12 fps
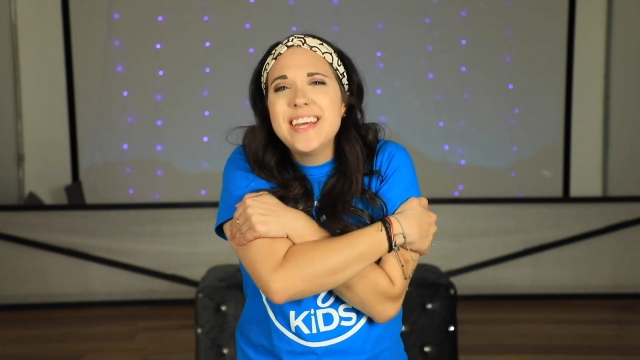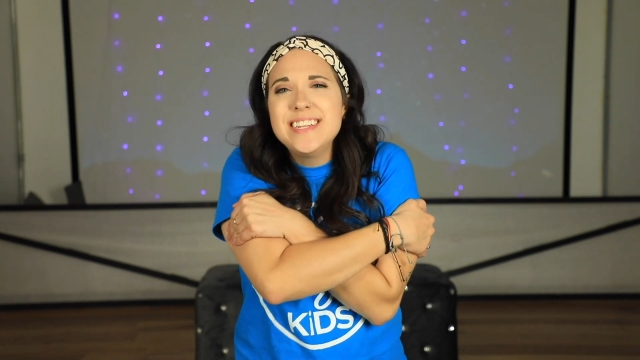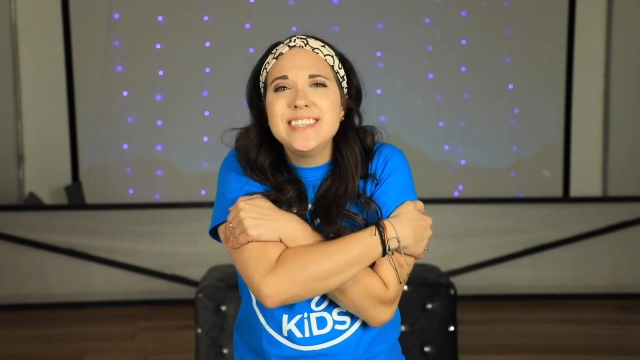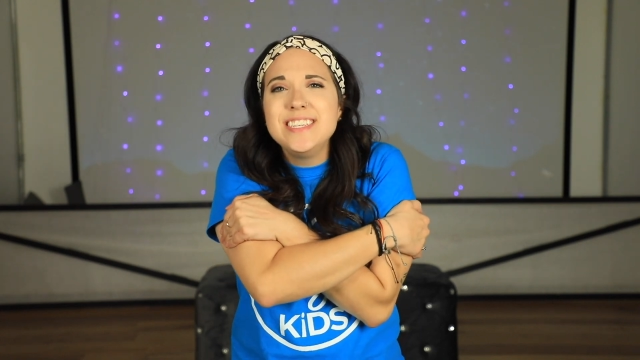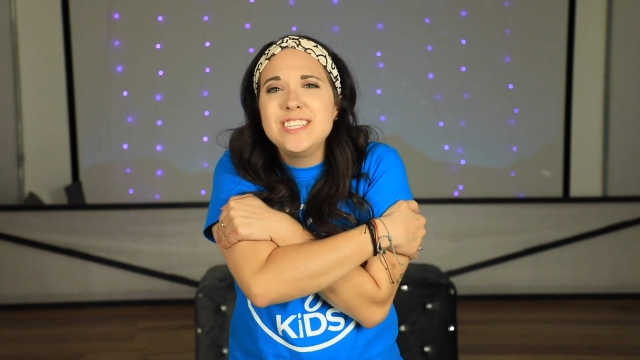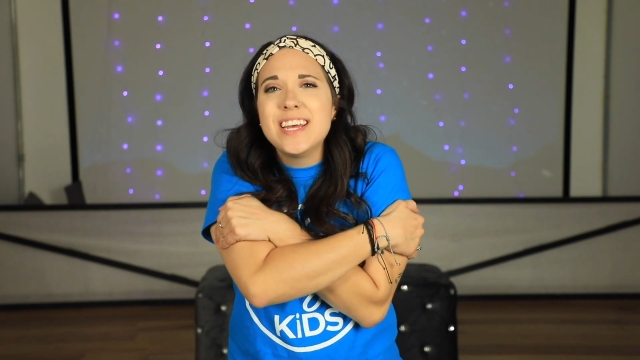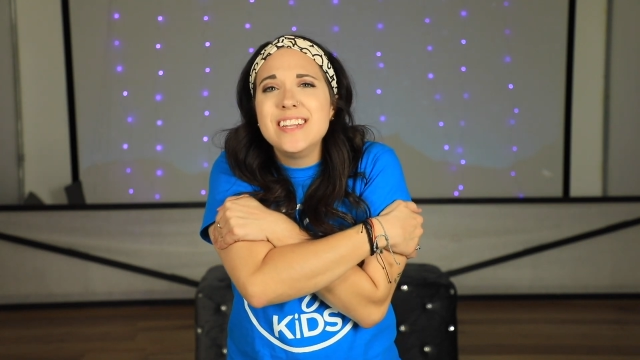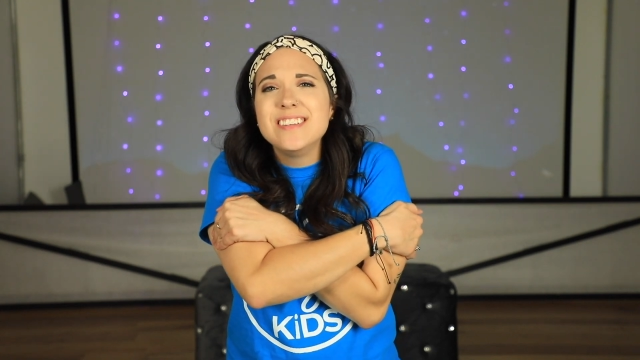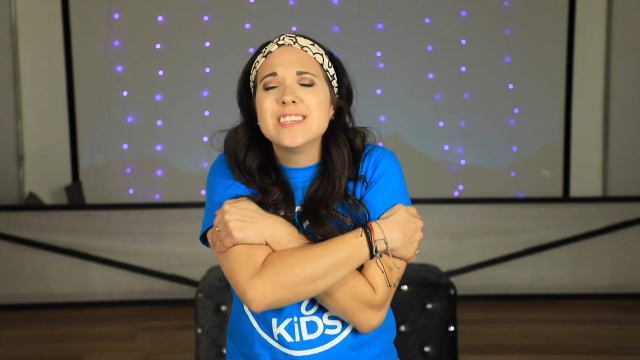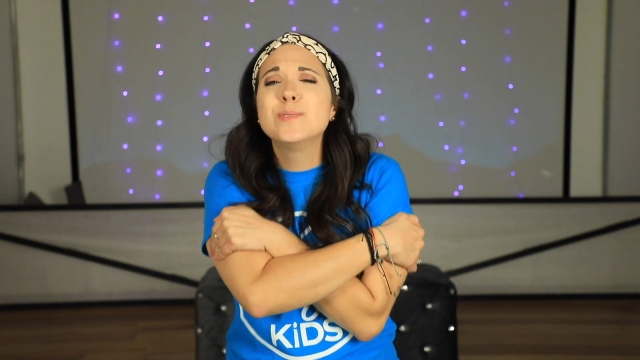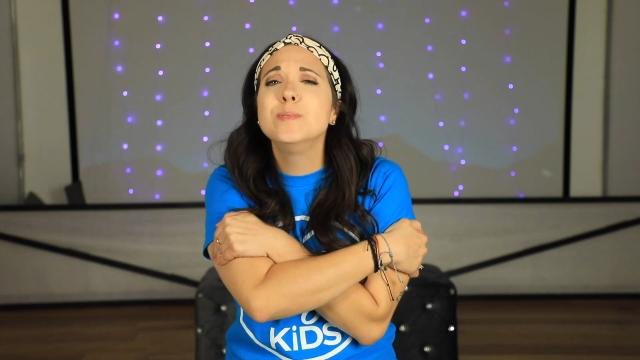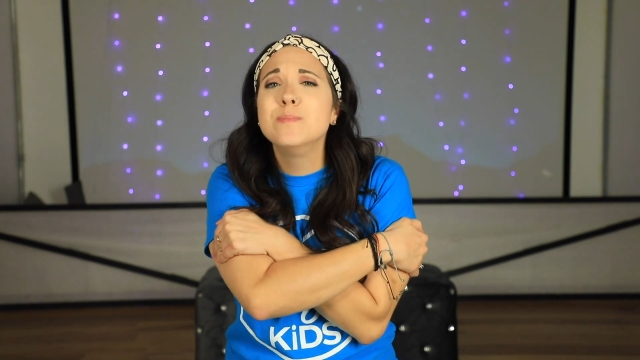Auntie Jen
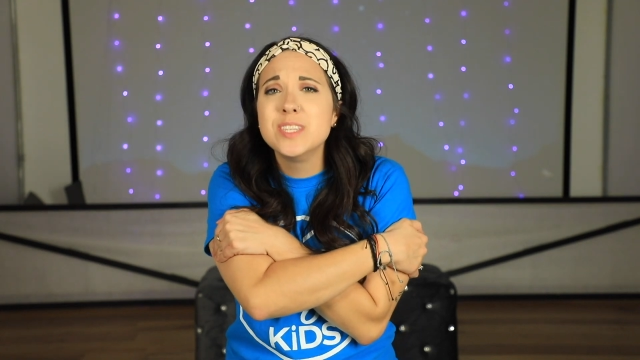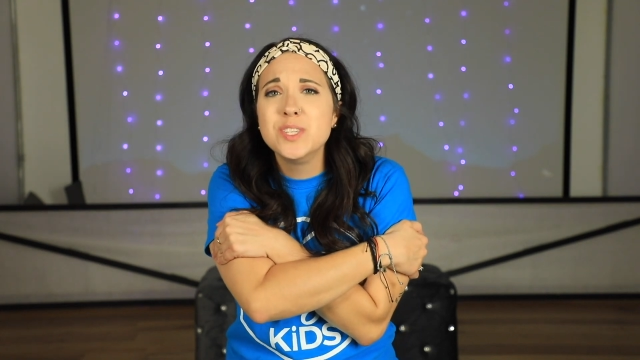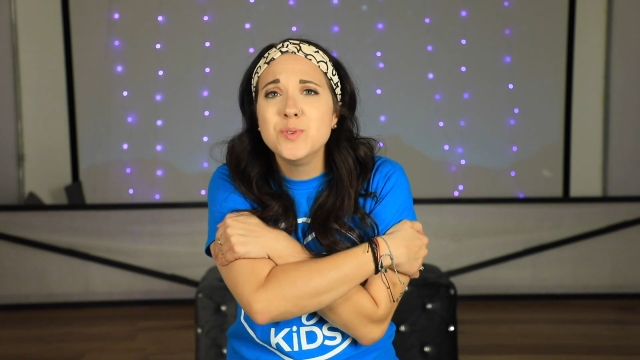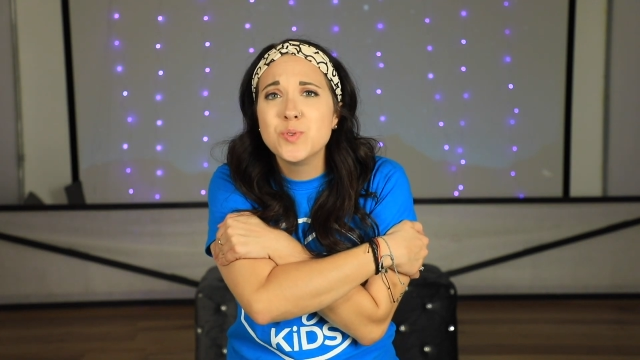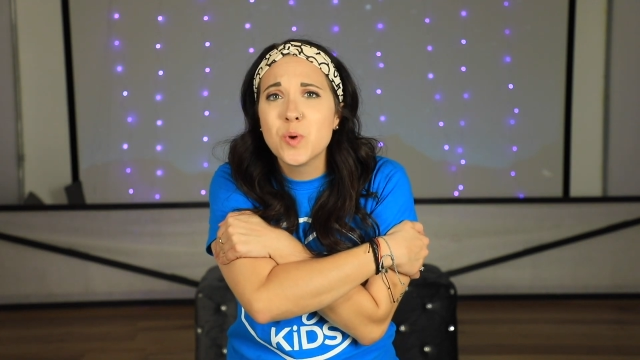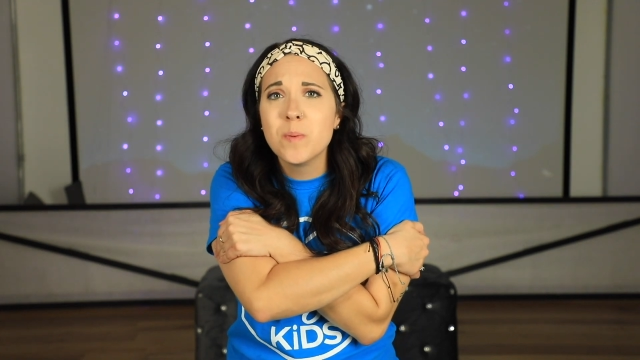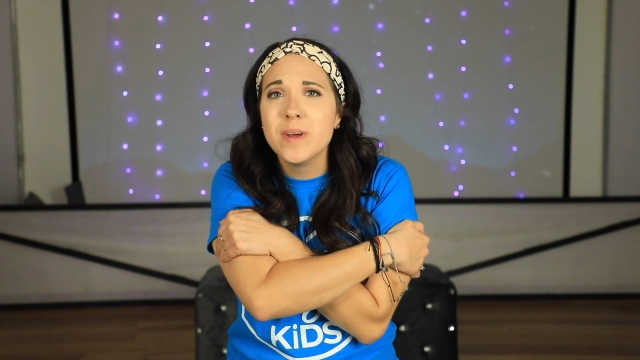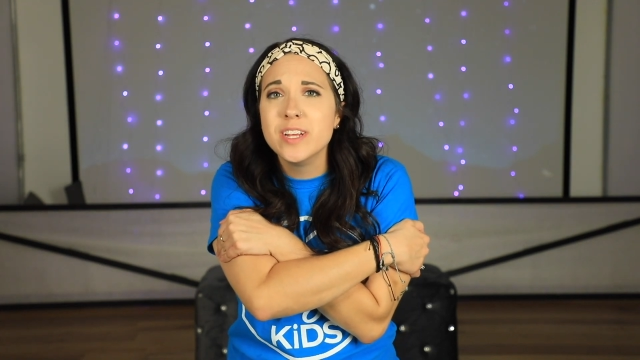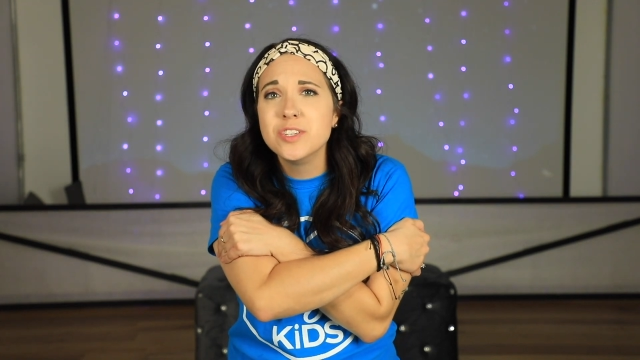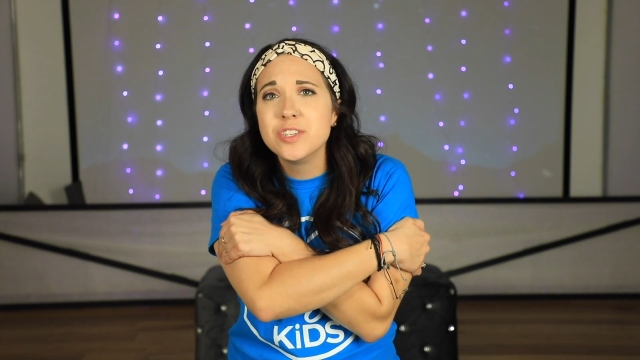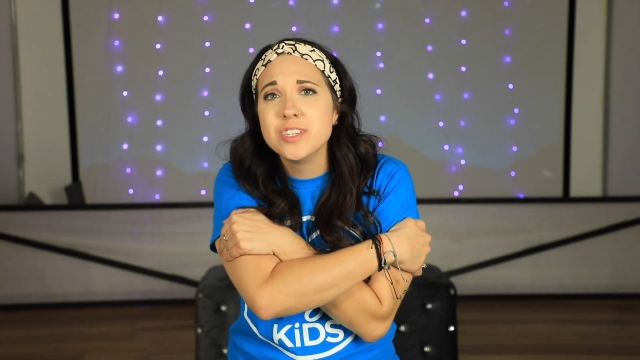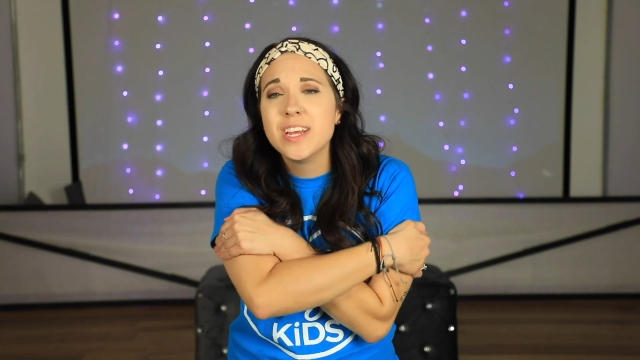because we miss you so
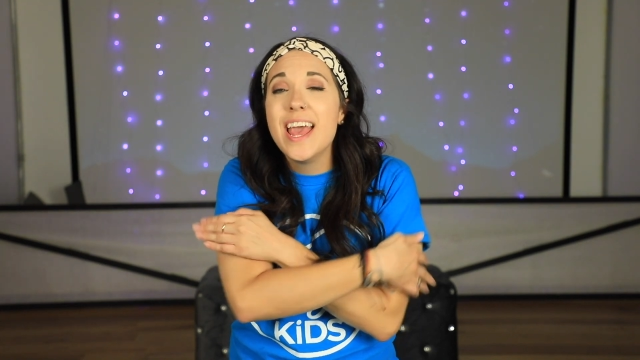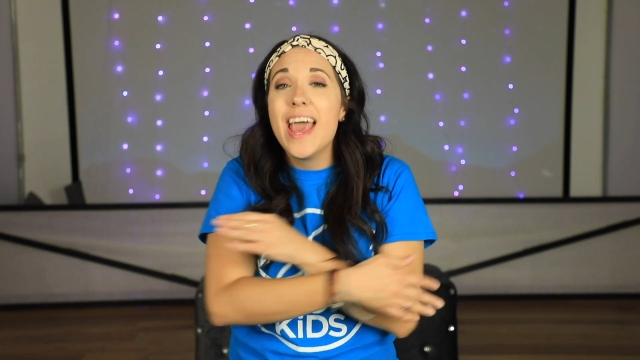much.